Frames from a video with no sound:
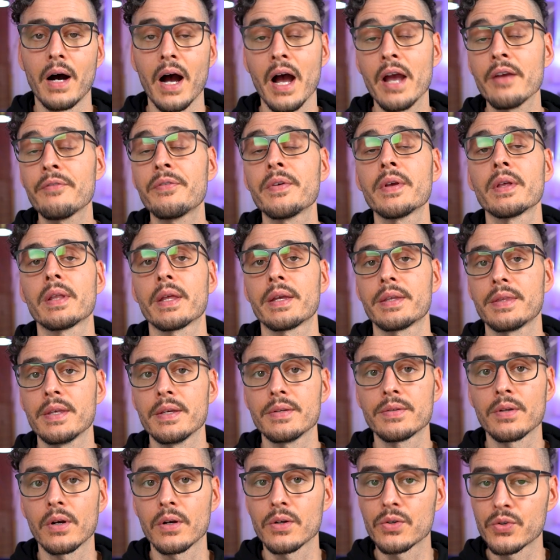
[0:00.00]
I feel like
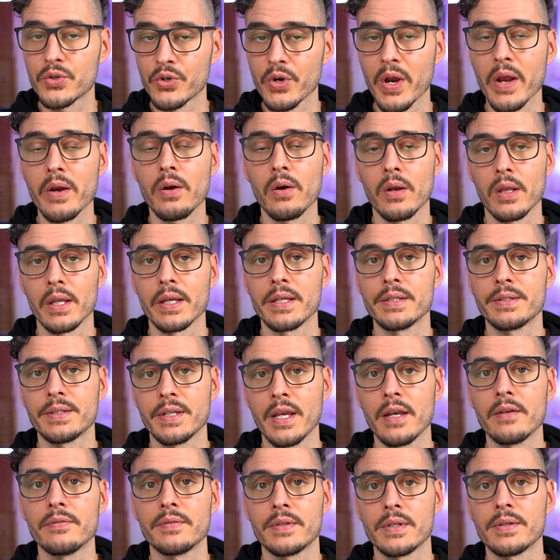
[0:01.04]
these are generally
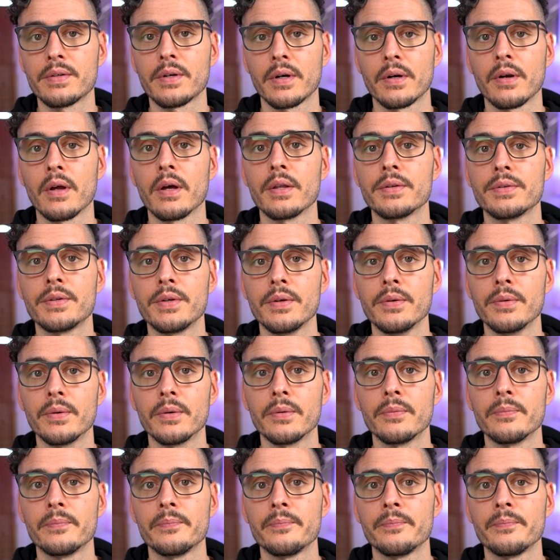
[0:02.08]
safe to turn on too.